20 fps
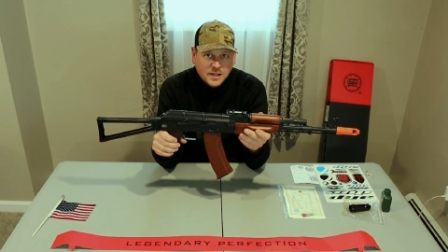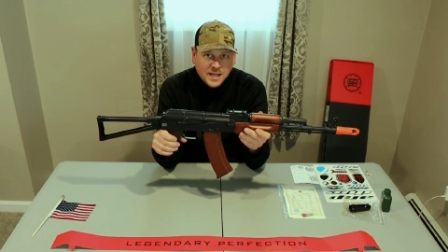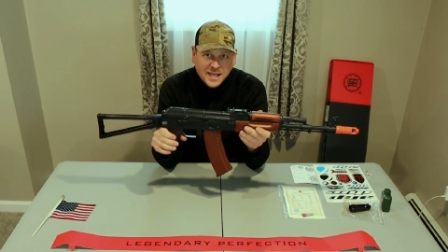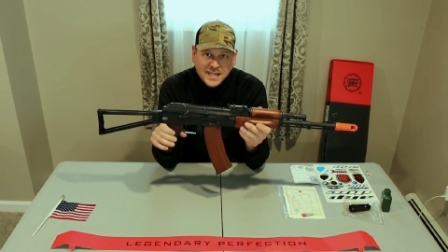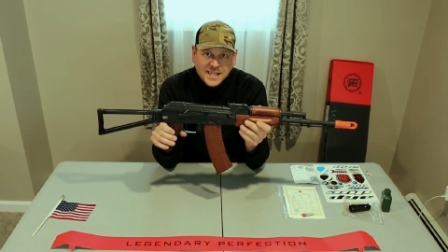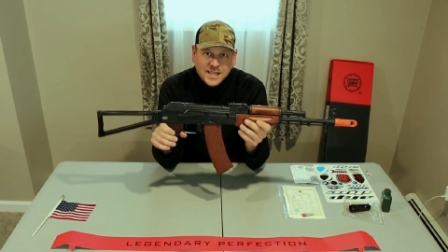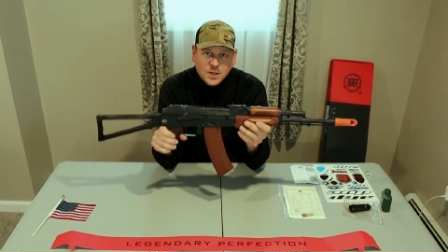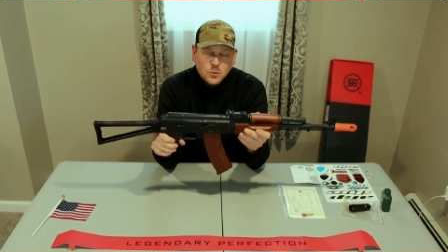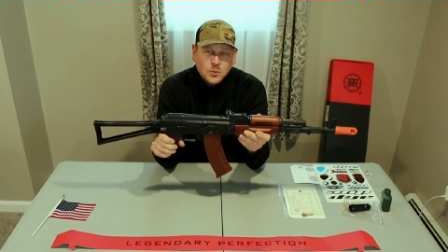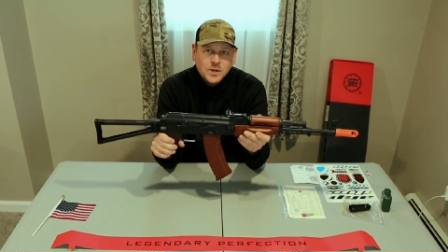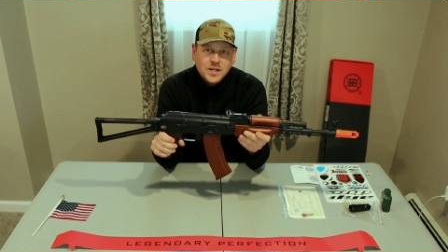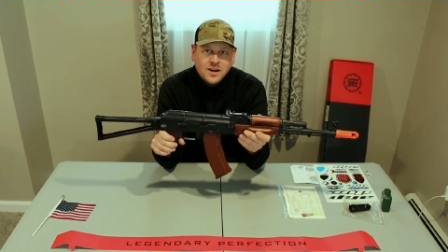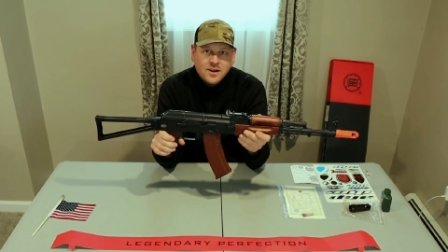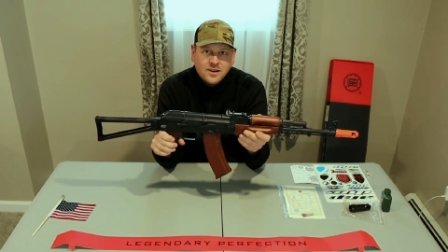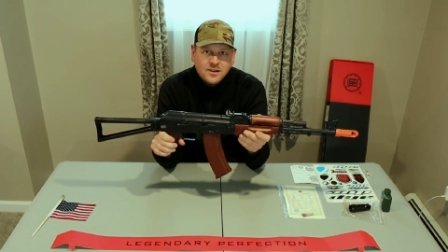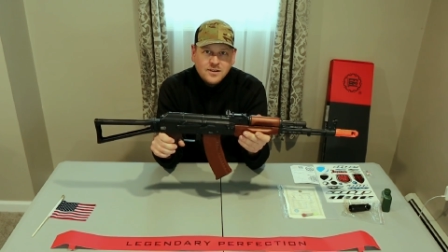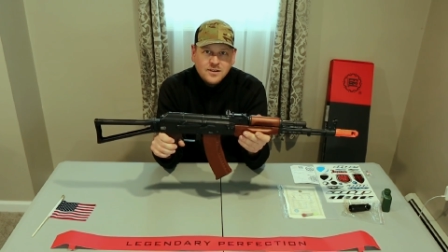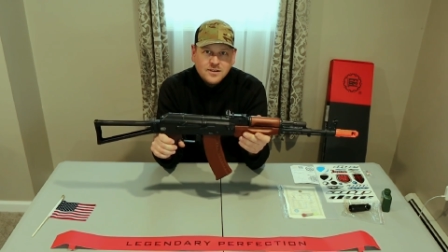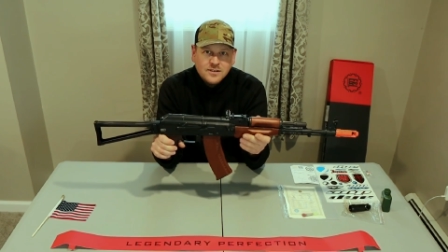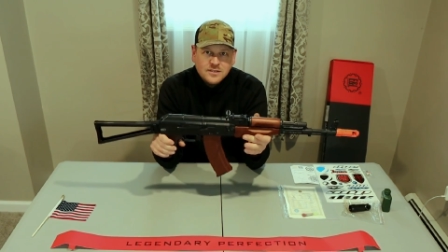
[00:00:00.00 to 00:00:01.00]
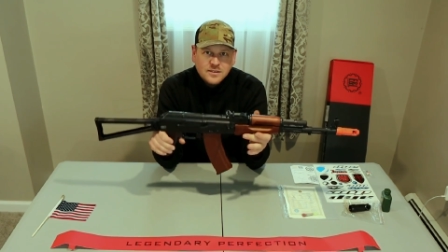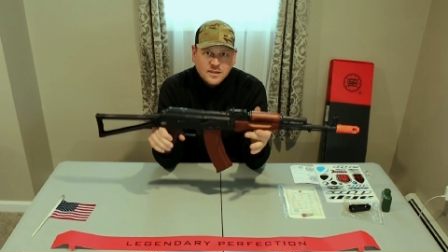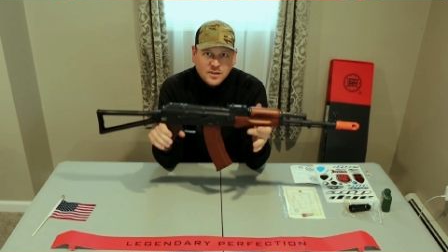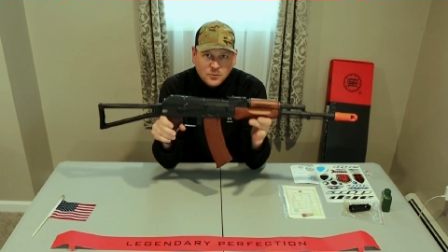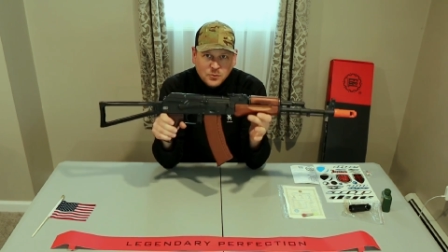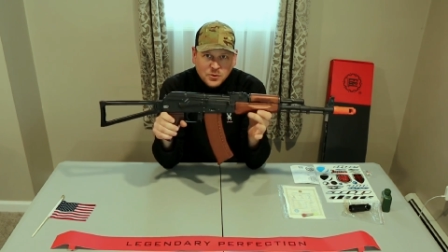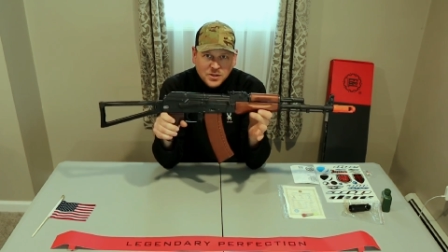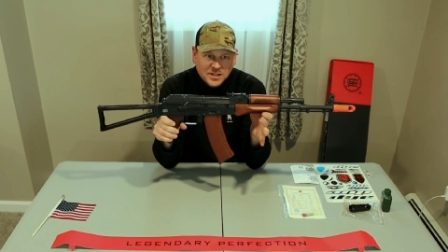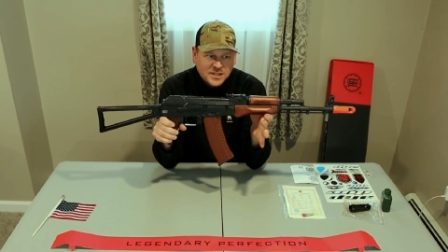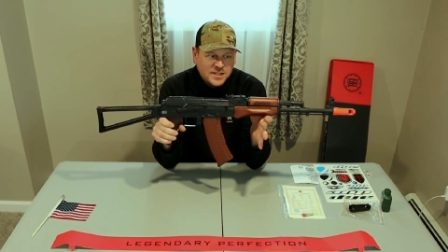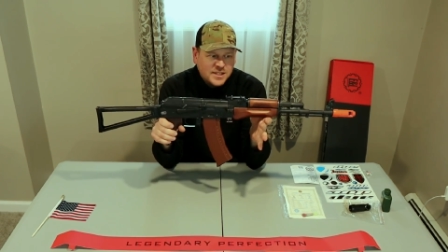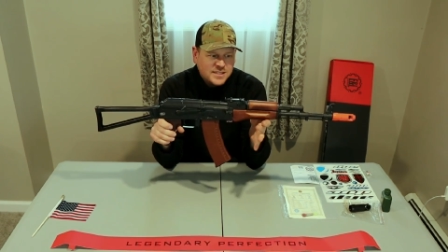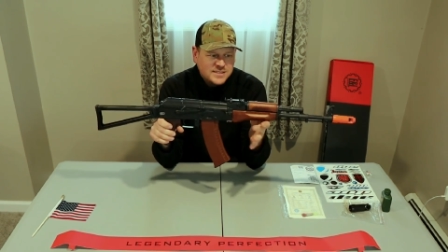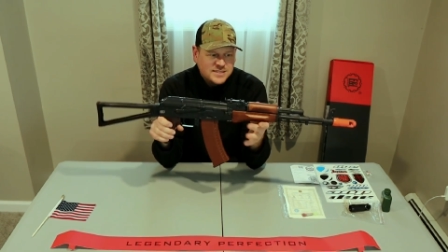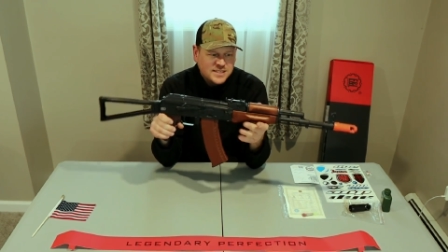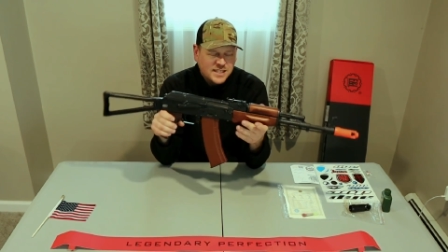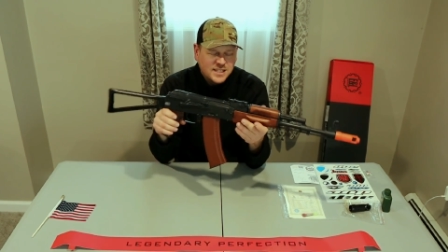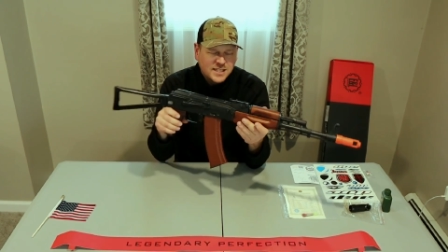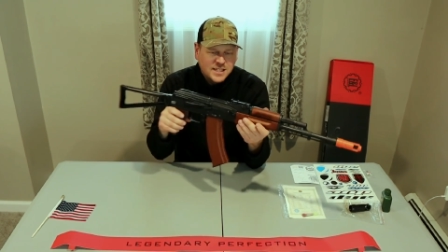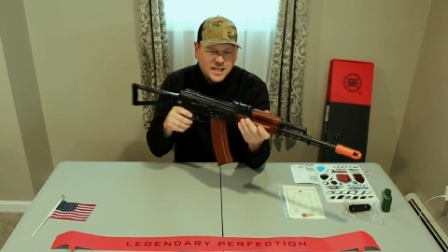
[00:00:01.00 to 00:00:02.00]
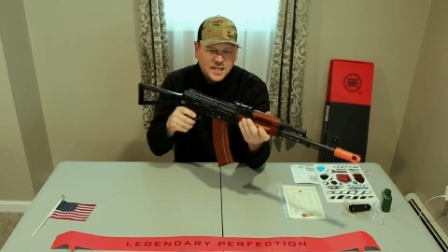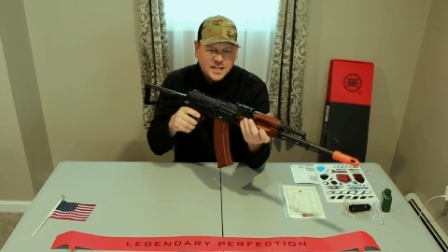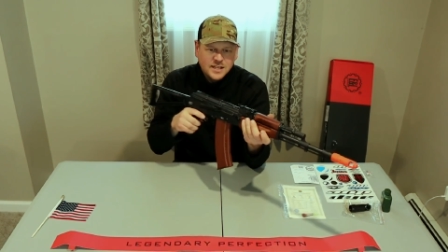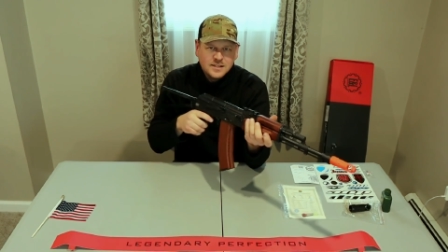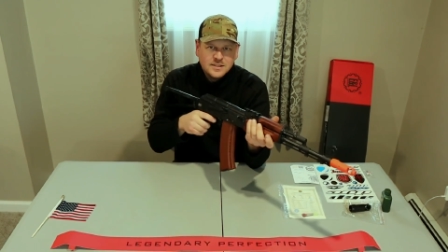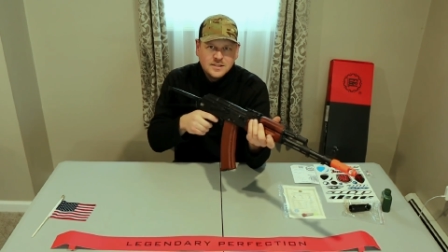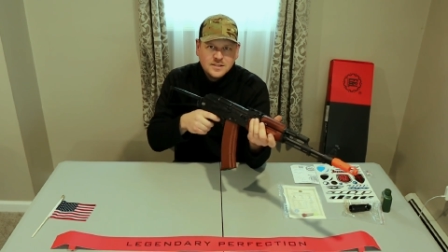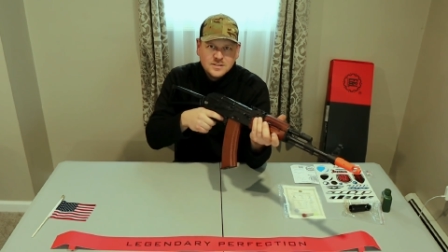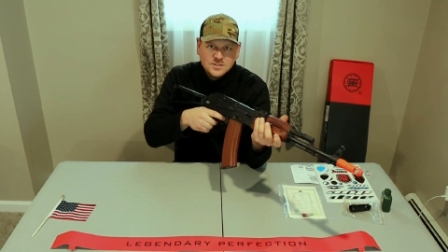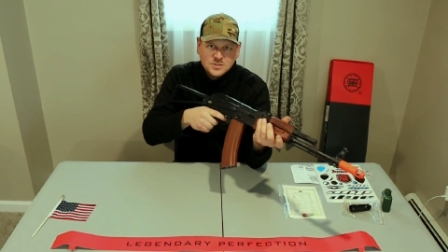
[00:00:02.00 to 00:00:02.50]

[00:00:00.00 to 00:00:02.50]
And here we are, a really nice AK.